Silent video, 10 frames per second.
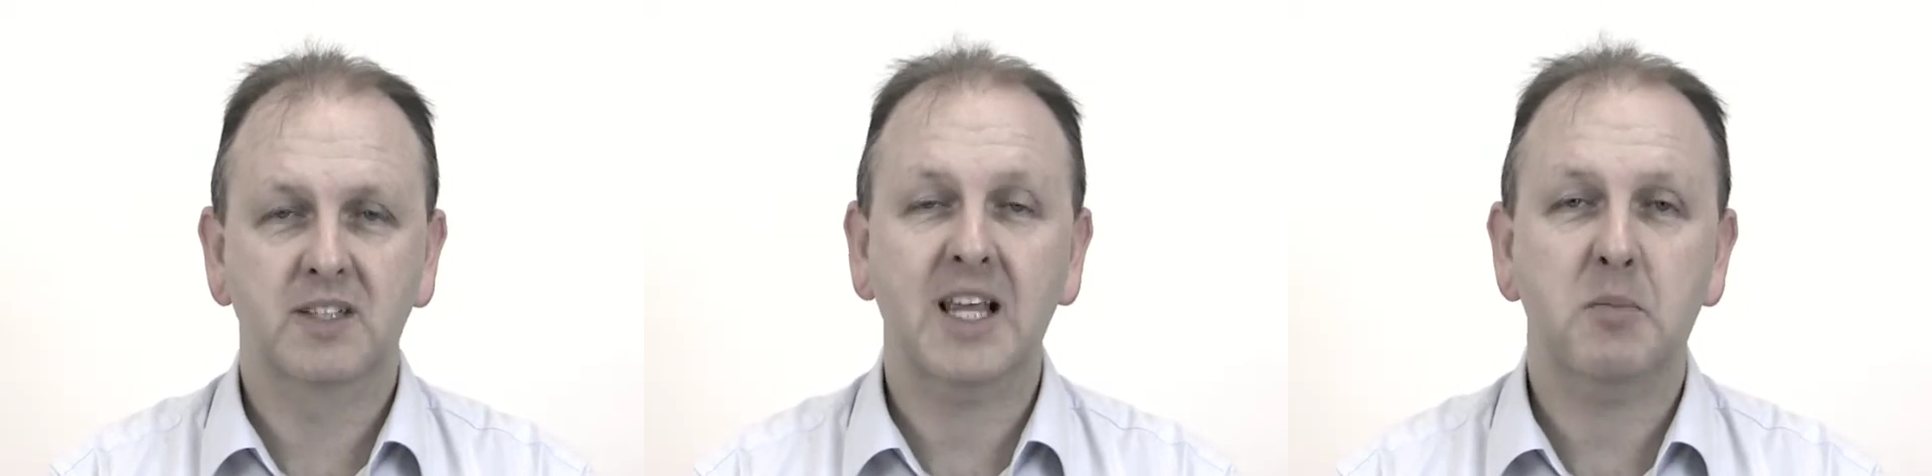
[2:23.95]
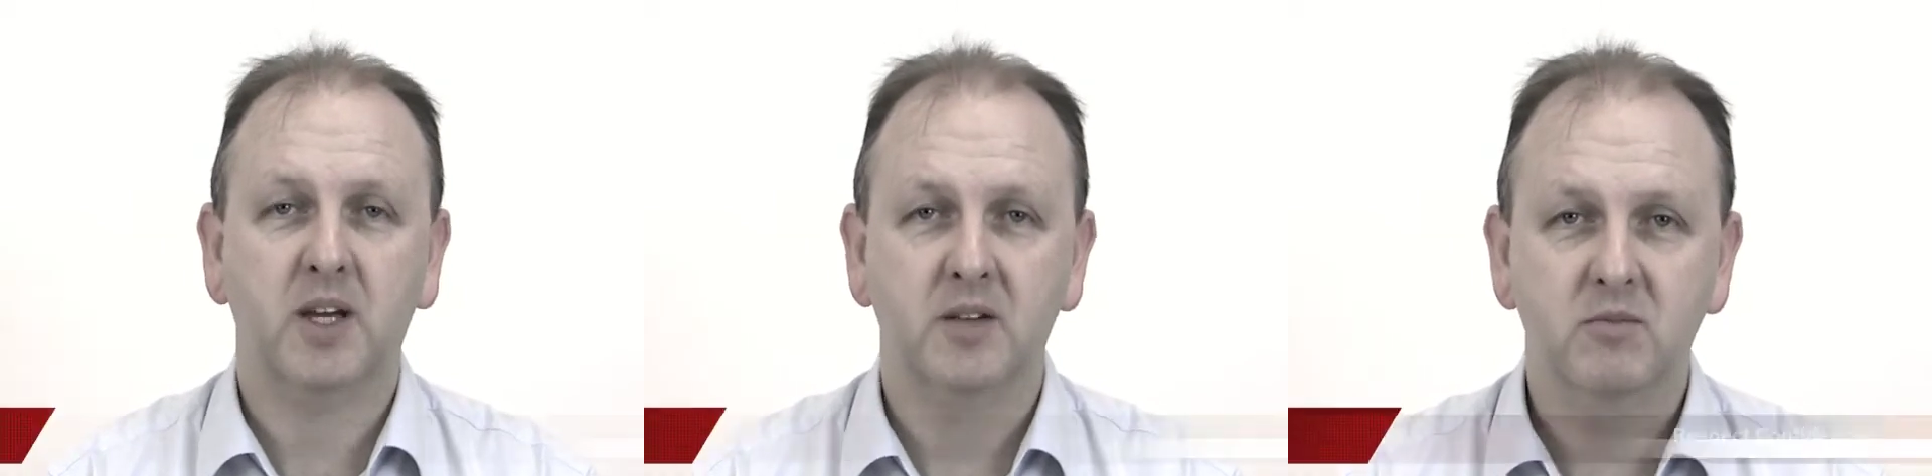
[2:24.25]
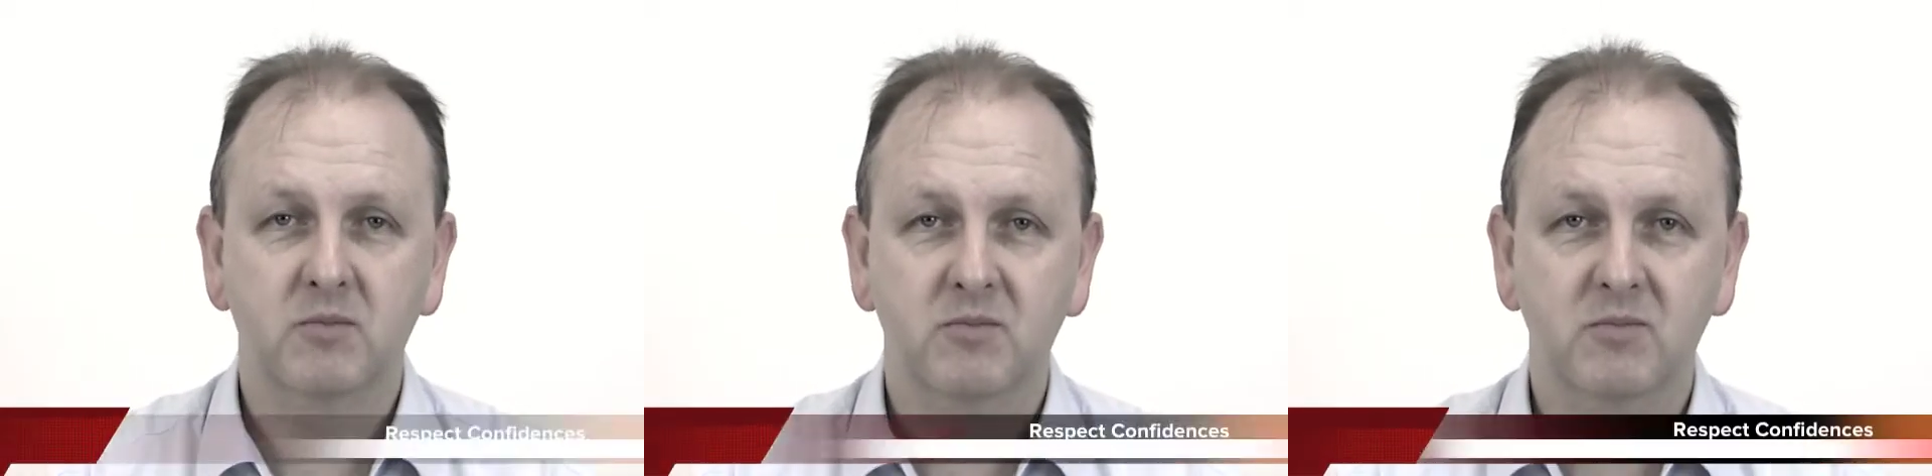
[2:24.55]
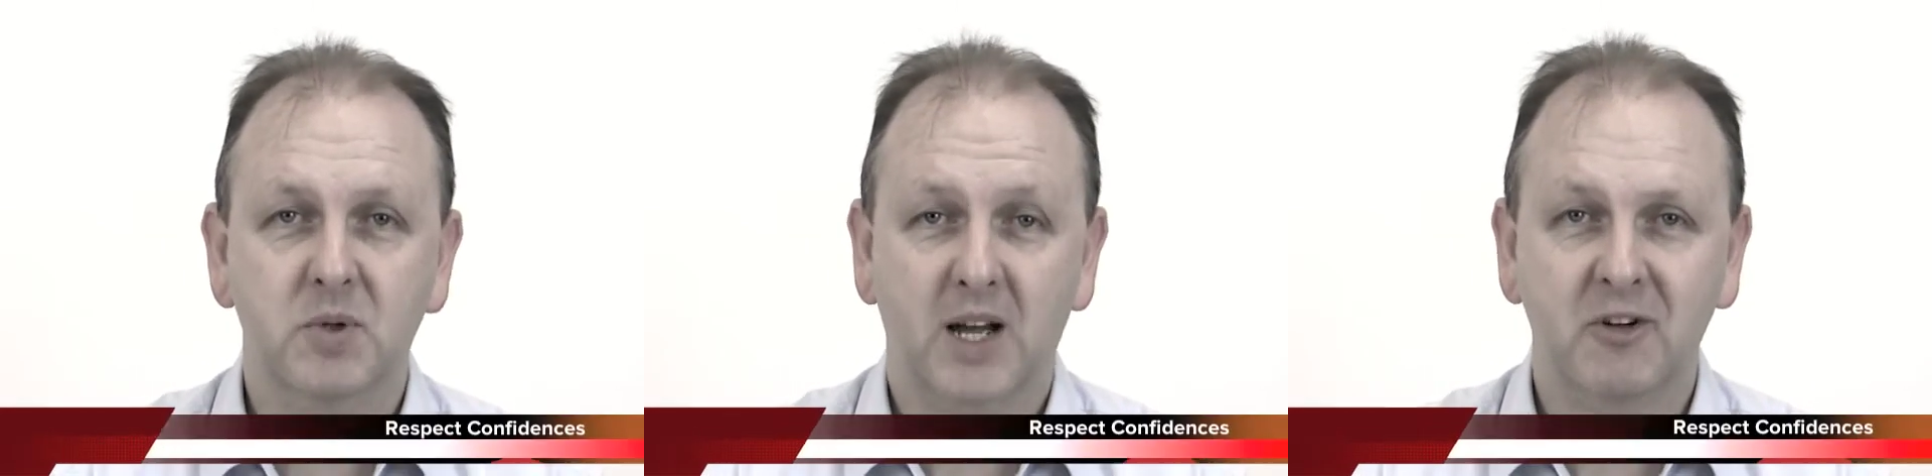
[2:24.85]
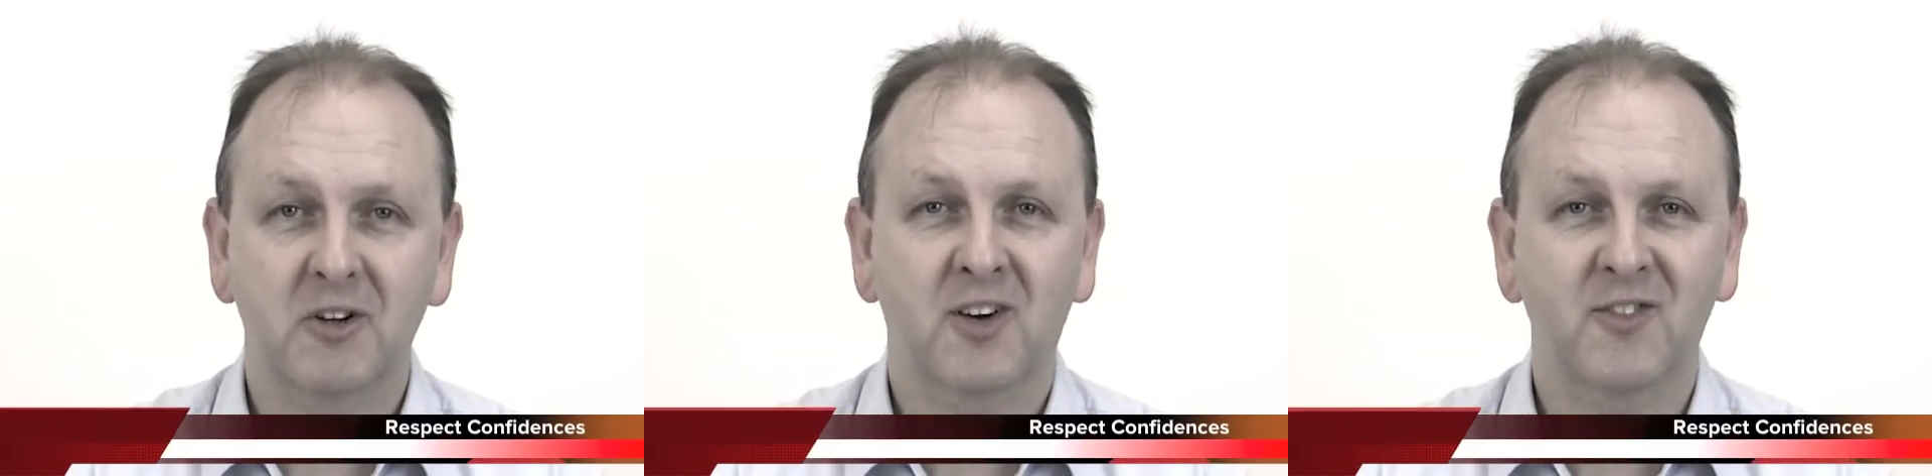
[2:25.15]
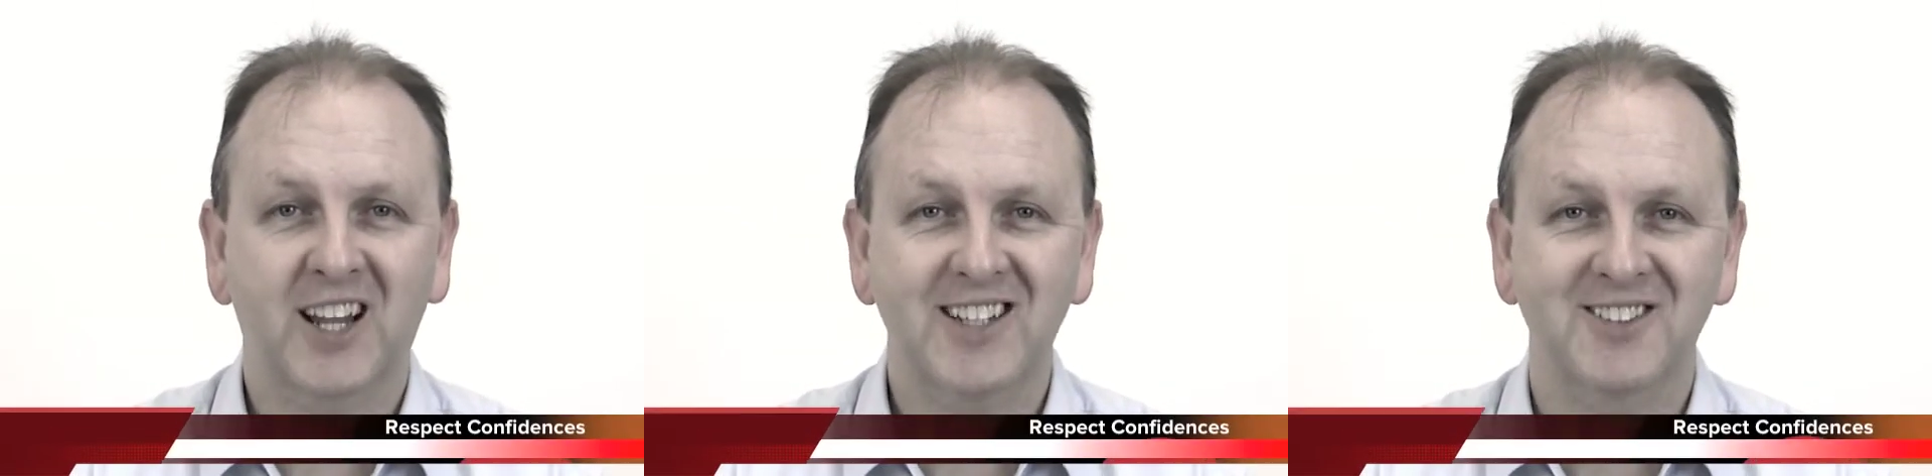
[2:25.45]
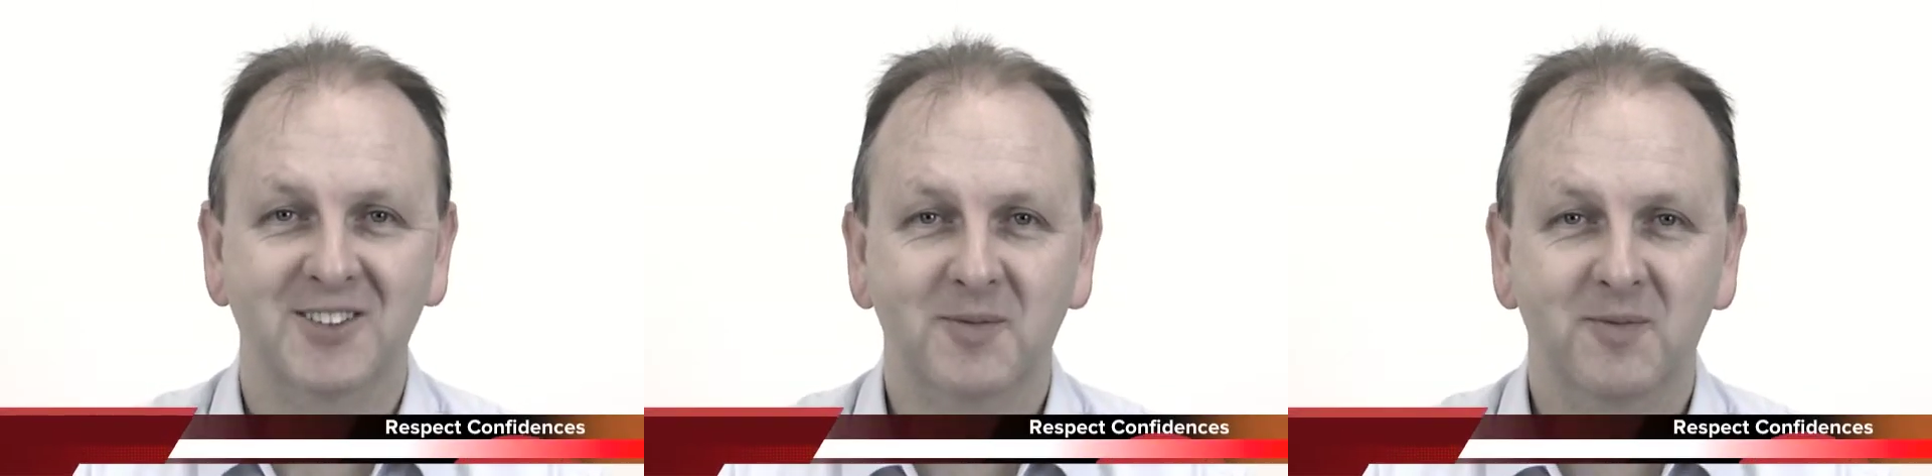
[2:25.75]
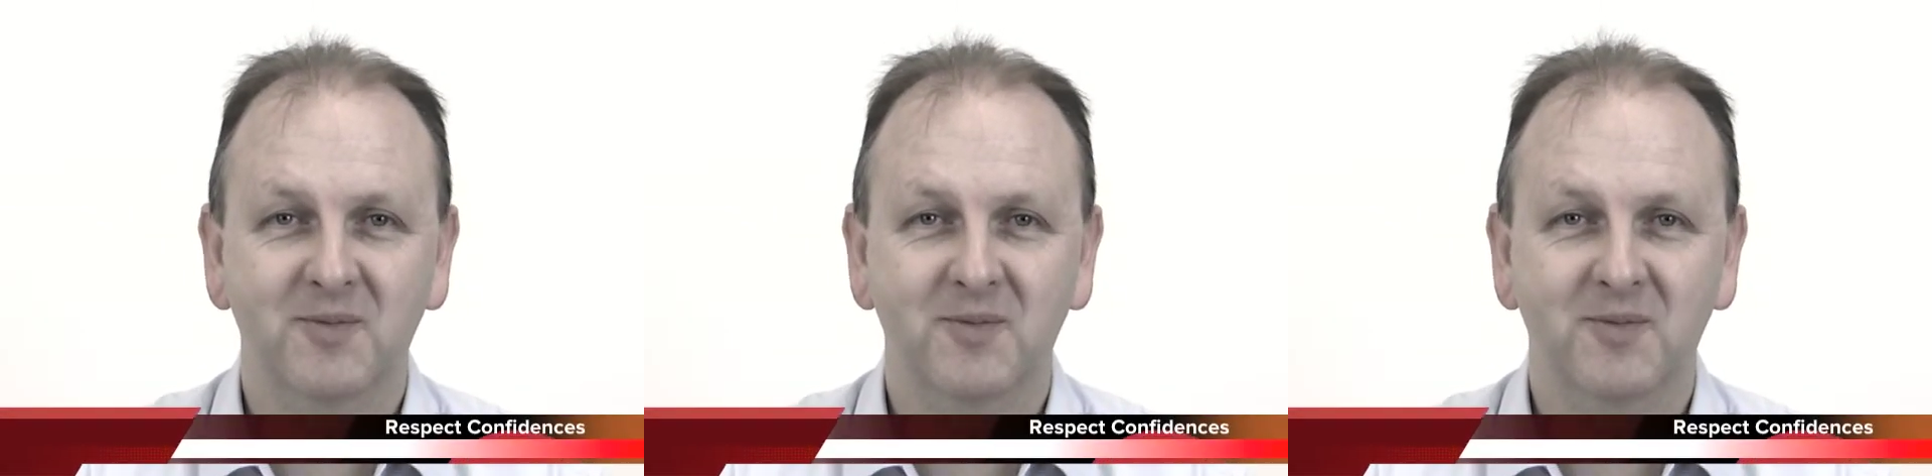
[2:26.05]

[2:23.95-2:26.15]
keep it private and confidential.